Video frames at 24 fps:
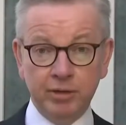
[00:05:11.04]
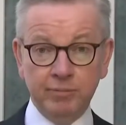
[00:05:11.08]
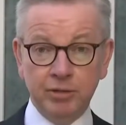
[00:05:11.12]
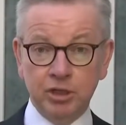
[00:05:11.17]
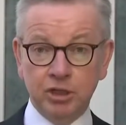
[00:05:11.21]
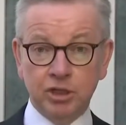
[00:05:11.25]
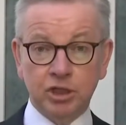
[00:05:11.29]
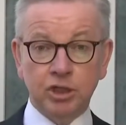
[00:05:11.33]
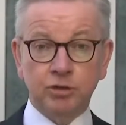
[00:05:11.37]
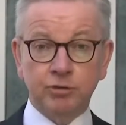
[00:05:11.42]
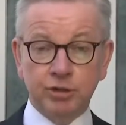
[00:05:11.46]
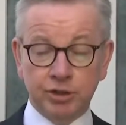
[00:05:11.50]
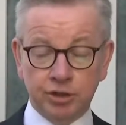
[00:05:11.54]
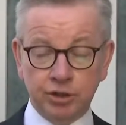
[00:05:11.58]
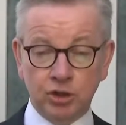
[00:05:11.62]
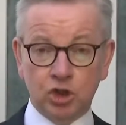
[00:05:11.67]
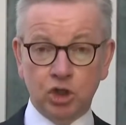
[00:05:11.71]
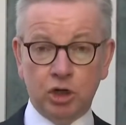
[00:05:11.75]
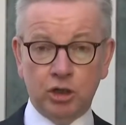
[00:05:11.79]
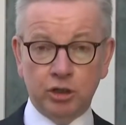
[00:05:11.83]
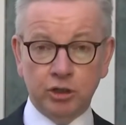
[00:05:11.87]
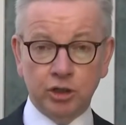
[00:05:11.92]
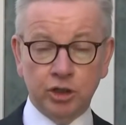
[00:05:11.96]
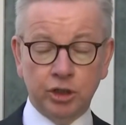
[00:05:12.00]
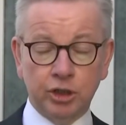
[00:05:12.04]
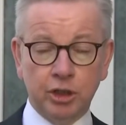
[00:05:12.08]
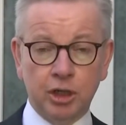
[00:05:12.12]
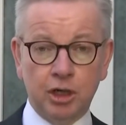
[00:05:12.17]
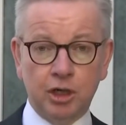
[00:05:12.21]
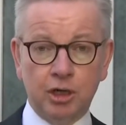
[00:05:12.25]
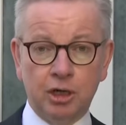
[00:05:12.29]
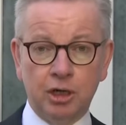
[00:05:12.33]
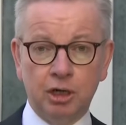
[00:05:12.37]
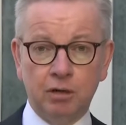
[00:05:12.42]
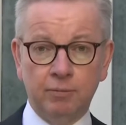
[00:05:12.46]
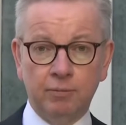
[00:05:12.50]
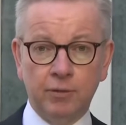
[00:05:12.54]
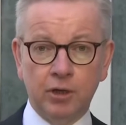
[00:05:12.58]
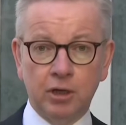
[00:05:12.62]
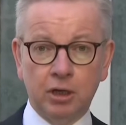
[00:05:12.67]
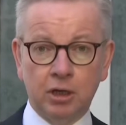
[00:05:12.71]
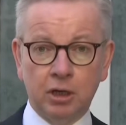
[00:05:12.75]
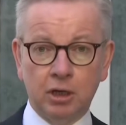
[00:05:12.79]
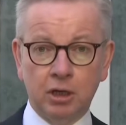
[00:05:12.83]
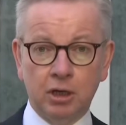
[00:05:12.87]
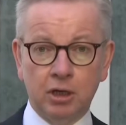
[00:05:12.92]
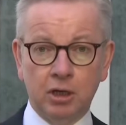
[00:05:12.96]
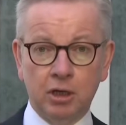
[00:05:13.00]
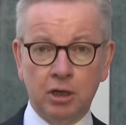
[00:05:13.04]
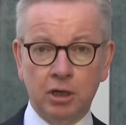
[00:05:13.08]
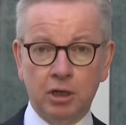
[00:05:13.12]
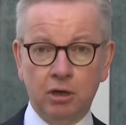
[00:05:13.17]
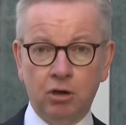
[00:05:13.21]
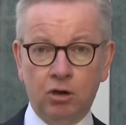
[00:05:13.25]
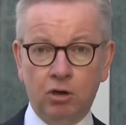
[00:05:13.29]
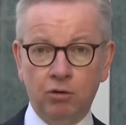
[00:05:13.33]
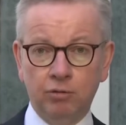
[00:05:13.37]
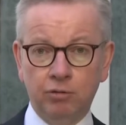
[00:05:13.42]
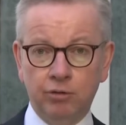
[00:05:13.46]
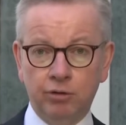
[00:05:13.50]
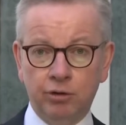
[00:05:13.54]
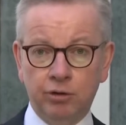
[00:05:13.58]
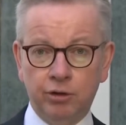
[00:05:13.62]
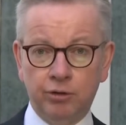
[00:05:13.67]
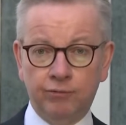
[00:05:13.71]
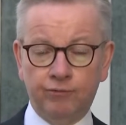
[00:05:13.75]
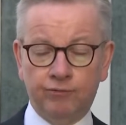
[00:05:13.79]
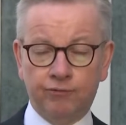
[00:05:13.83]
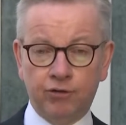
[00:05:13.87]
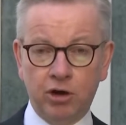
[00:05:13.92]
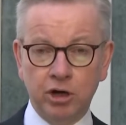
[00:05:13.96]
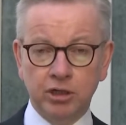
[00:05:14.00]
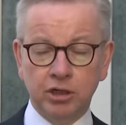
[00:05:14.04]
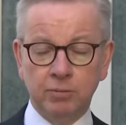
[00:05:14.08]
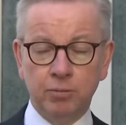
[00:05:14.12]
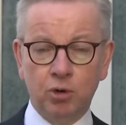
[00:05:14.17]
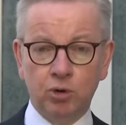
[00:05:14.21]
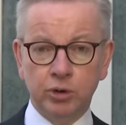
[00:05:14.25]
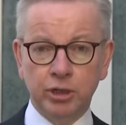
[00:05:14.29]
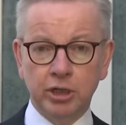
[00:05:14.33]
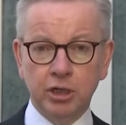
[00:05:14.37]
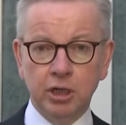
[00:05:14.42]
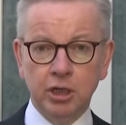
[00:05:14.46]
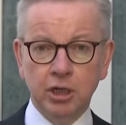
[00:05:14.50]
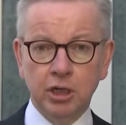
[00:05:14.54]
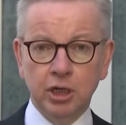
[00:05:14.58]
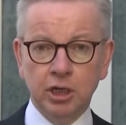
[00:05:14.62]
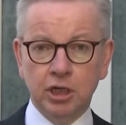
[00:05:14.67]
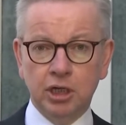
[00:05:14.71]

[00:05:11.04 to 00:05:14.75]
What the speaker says: the Prime Minister is in charge. On Friday morning,